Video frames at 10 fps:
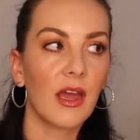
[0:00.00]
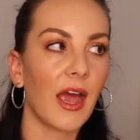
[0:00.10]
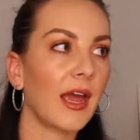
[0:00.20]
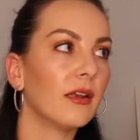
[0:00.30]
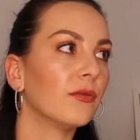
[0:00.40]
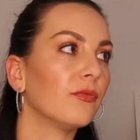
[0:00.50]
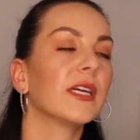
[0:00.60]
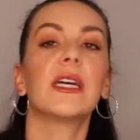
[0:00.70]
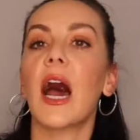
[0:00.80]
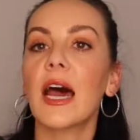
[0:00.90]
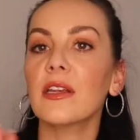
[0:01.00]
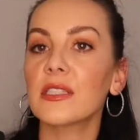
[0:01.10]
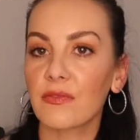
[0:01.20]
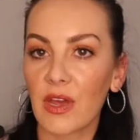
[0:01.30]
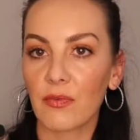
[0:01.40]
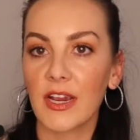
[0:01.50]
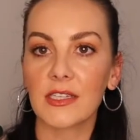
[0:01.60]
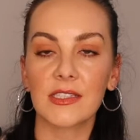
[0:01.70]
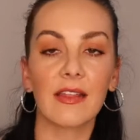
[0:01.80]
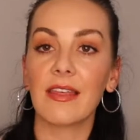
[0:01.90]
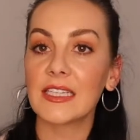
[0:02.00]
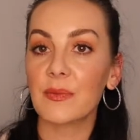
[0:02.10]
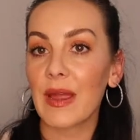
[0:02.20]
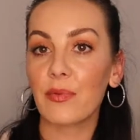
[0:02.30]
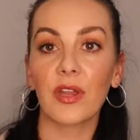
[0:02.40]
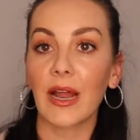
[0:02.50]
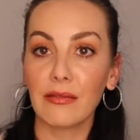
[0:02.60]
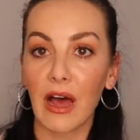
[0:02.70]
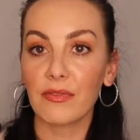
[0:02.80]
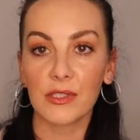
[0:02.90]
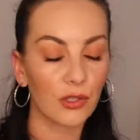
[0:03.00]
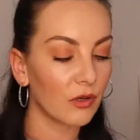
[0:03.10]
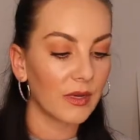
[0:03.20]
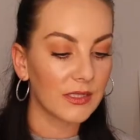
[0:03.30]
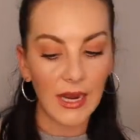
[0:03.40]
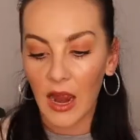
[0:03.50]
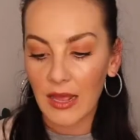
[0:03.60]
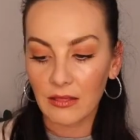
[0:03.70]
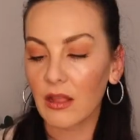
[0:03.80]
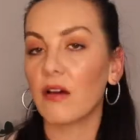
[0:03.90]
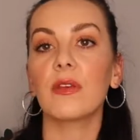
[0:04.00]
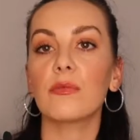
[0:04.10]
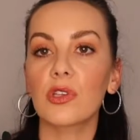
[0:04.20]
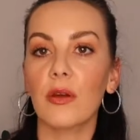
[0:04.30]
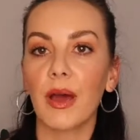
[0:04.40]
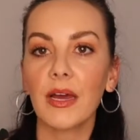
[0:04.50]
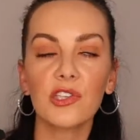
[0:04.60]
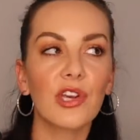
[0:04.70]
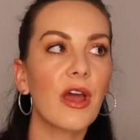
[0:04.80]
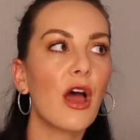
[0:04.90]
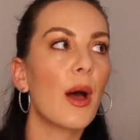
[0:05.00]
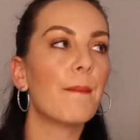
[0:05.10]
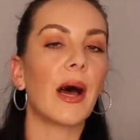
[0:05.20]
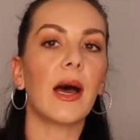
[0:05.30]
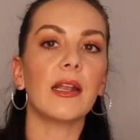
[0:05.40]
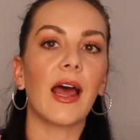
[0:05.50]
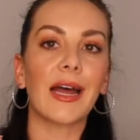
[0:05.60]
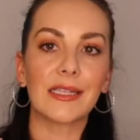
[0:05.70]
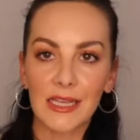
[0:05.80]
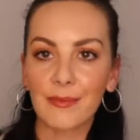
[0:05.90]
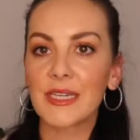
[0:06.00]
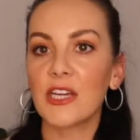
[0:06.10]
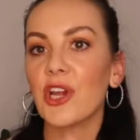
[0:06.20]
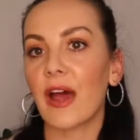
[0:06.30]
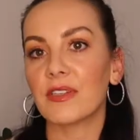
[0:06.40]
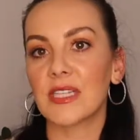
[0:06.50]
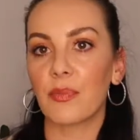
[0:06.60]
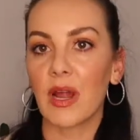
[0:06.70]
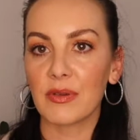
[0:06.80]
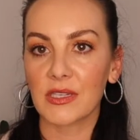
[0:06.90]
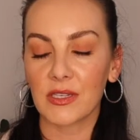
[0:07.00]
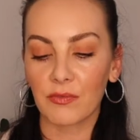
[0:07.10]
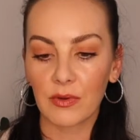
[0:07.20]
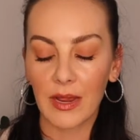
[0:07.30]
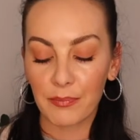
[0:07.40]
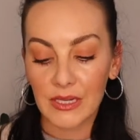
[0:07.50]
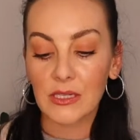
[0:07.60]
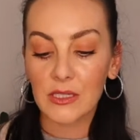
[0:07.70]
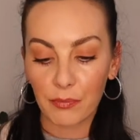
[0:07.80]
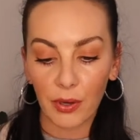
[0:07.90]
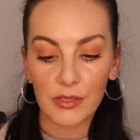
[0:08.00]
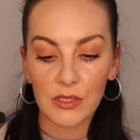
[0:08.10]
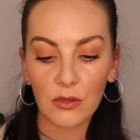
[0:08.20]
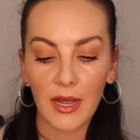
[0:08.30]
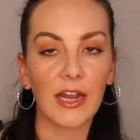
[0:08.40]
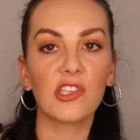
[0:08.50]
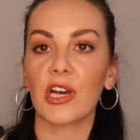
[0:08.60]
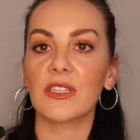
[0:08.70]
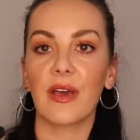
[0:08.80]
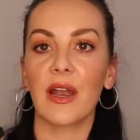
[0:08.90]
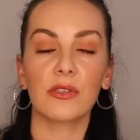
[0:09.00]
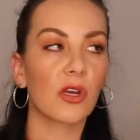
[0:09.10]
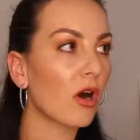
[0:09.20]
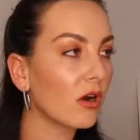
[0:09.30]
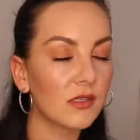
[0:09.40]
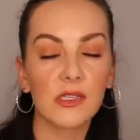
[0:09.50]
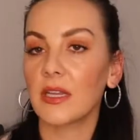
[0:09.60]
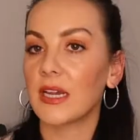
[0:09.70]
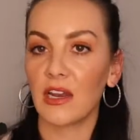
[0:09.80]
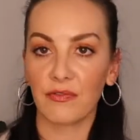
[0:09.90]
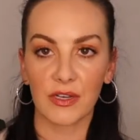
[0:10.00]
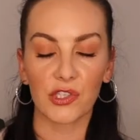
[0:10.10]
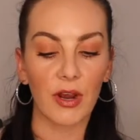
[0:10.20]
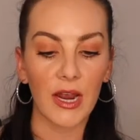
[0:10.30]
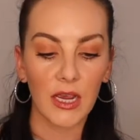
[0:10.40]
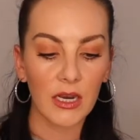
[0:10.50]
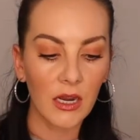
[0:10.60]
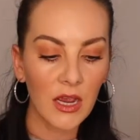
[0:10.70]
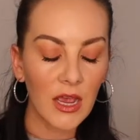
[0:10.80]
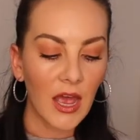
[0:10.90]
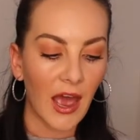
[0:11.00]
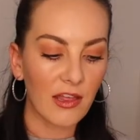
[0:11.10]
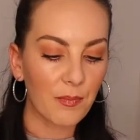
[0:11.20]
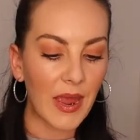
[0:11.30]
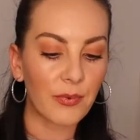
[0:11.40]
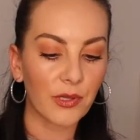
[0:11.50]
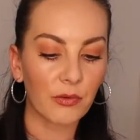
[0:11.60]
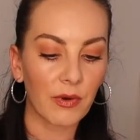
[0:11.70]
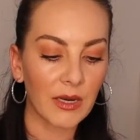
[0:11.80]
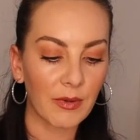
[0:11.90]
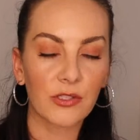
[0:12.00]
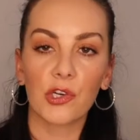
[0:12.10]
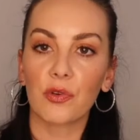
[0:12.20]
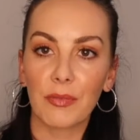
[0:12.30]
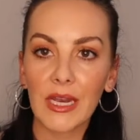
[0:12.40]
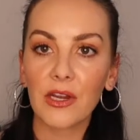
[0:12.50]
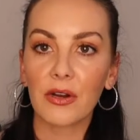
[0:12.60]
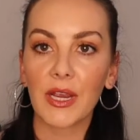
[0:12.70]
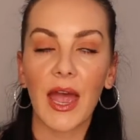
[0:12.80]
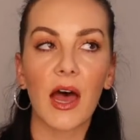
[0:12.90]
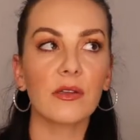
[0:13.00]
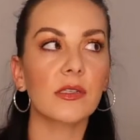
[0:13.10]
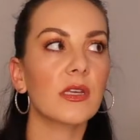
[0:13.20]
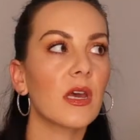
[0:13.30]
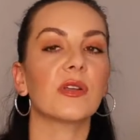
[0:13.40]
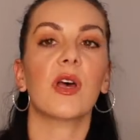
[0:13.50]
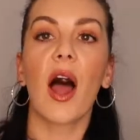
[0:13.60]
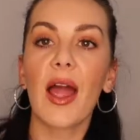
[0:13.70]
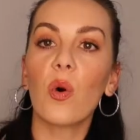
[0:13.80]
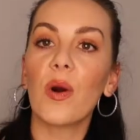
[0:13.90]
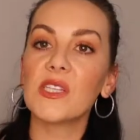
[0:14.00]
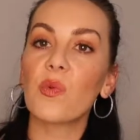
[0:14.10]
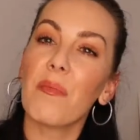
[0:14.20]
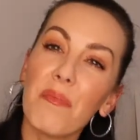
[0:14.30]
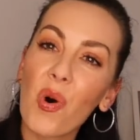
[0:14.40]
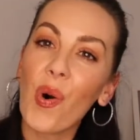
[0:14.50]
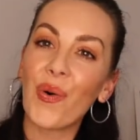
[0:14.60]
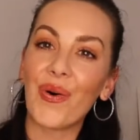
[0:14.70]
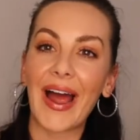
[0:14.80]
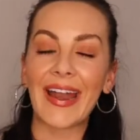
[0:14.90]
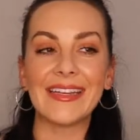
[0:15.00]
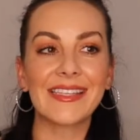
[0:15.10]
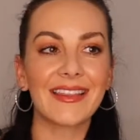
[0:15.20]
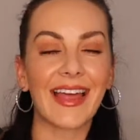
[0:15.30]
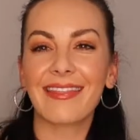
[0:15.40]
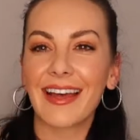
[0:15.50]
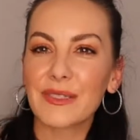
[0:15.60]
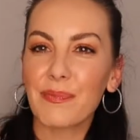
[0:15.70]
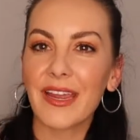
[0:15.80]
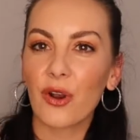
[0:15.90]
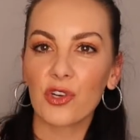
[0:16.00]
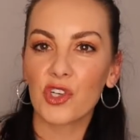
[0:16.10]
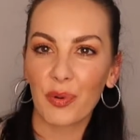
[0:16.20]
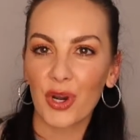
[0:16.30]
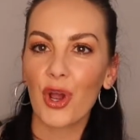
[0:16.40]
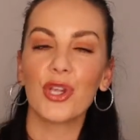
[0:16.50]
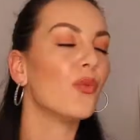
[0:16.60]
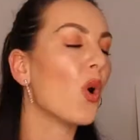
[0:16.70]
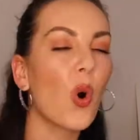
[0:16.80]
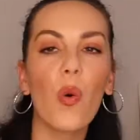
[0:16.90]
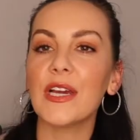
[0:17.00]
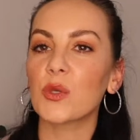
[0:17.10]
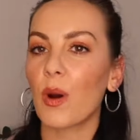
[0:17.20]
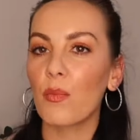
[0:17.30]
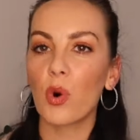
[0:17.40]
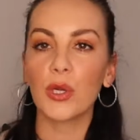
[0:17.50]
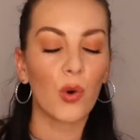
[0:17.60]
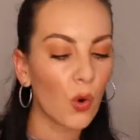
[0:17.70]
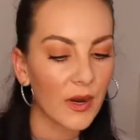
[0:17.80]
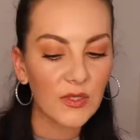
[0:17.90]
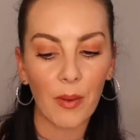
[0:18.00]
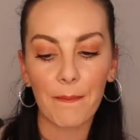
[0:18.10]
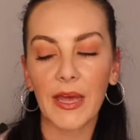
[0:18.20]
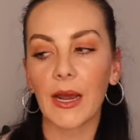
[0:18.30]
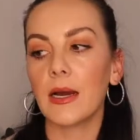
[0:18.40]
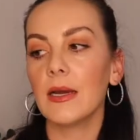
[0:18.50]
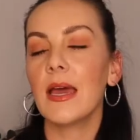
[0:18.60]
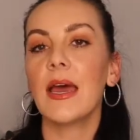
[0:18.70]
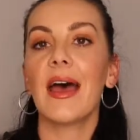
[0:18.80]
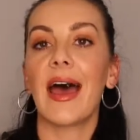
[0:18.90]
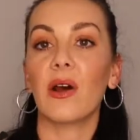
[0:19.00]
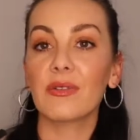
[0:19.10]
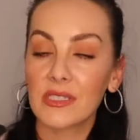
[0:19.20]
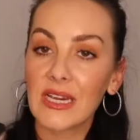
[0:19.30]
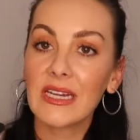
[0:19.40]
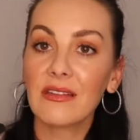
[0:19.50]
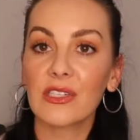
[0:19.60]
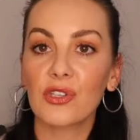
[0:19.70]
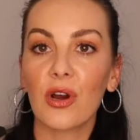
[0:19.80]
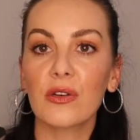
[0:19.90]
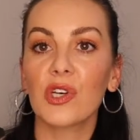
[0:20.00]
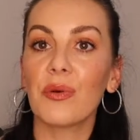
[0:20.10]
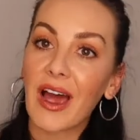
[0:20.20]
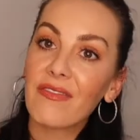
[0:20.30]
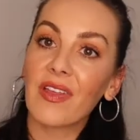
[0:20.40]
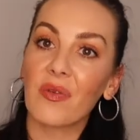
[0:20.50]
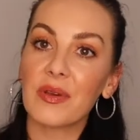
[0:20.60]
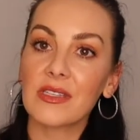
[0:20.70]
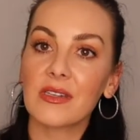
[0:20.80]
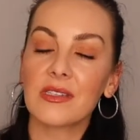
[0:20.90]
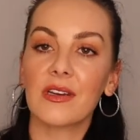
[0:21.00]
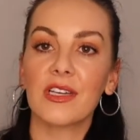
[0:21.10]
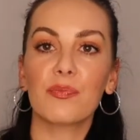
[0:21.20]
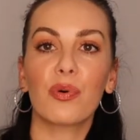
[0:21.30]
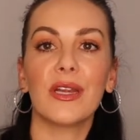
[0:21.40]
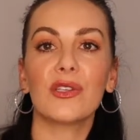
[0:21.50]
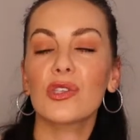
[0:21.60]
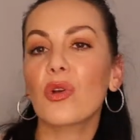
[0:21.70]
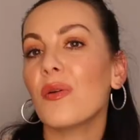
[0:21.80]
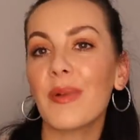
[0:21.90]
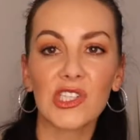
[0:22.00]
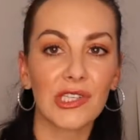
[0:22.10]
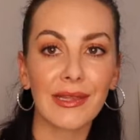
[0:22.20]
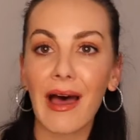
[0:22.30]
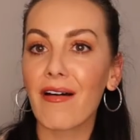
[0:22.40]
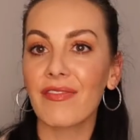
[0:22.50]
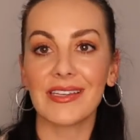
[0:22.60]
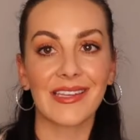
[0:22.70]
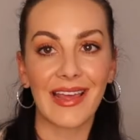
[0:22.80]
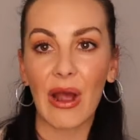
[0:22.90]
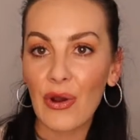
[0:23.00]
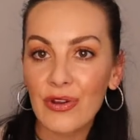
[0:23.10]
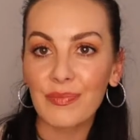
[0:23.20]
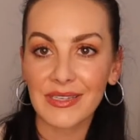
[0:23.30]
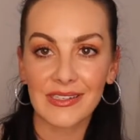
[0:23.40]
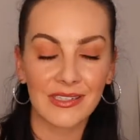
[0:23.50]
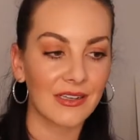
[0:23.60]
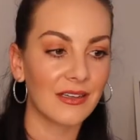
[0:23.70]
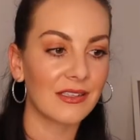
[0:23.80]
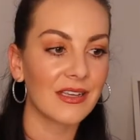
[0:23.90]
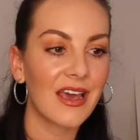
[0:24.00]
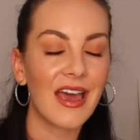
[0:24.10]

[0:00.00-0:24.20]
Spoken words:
And regardless of their reasons, and these are people that I love as humans, like, I love them so much, but at some stage you have to separate business and personal. And I just found I was constantly getting frustrated at the people that were running my social media accounts, because I always want more. And isn't, like, that's being an entrepreneur. You always want more, you always want better. And I was seeing these girls who have other businesses putting so much love into their own businesses,